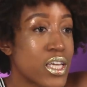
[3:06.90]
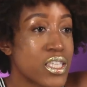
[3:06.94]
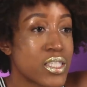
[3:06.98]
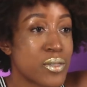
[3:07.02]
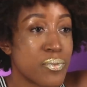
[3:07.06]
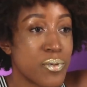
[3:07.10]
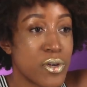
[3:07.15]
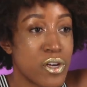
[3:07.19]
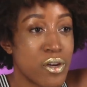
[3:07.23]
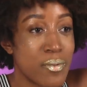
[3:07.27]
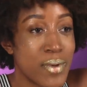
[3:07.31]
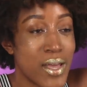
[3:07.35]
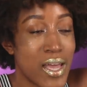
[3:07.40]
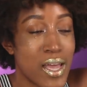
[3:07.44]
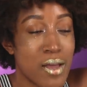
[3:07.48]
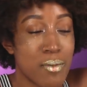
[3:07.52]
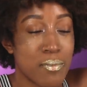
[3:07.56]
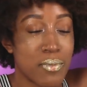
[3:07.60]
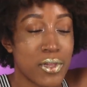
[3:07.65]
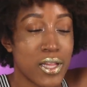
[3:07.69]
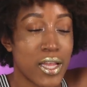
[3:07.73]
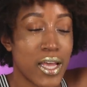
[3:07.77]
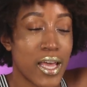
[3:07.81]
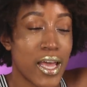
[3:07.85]
experiment
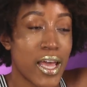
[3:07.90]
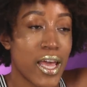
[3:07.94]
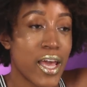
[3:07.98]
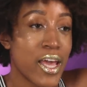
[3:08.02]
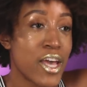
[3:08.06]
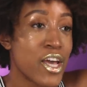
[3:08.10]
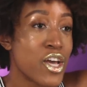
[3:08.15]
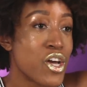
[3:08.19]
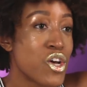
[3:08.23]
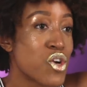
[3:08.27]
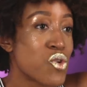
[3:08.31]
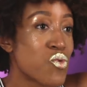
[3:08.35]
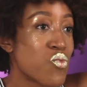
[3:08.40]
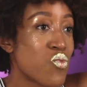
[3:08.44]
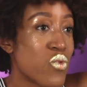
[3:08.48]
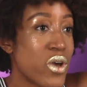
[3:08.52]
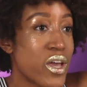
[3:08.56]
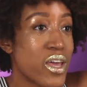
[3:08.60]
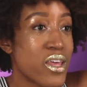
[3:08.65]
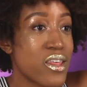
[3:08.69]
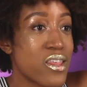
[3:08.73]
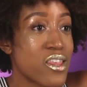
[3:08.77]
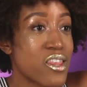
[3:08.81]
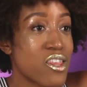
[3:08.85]
and play
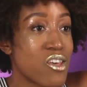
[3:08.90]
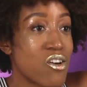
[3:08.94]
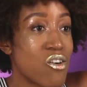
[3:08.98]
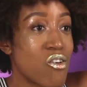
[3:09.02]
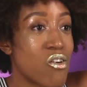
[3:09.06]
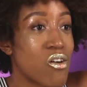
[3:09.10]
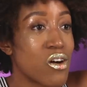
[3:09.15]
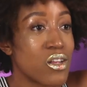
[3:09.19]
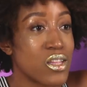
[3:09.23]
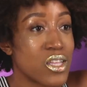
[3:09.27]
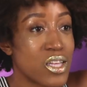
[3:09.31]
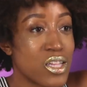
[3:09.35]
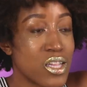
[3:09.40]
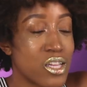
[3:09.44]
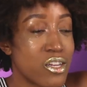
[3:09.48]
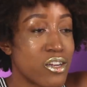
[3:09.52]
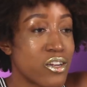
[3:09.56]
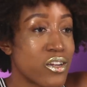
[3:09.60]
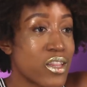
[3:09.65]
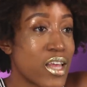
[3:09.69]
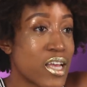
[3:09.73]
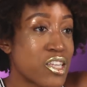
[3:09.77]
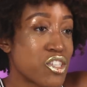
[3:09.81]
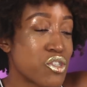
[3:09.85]
with all the
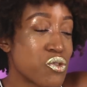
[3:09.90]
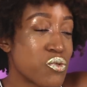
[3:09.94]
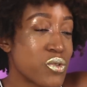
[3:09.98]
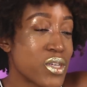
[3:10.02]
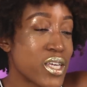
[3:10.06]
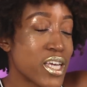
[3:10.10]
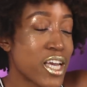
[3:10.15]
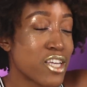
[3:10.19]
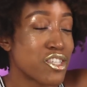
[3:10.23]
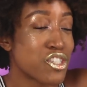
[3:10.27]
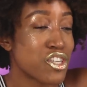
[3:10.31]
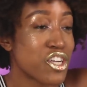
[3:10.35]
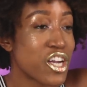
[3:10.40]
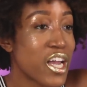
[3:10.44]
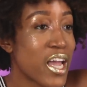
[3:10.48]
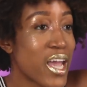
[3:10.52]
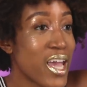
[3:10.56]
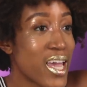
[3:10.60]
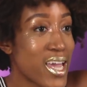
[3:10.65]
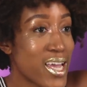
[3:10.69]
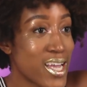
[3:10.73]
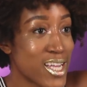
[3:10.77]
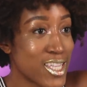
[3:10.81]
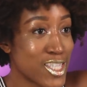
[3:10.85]
glitter that you can get your
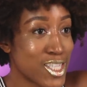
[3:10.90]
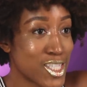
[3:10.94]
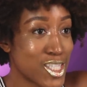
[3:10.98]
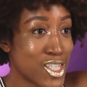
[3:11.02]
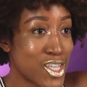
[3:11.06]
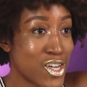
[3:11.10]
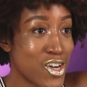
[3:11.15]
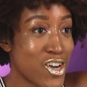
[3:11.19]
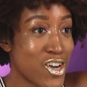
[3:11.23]
hands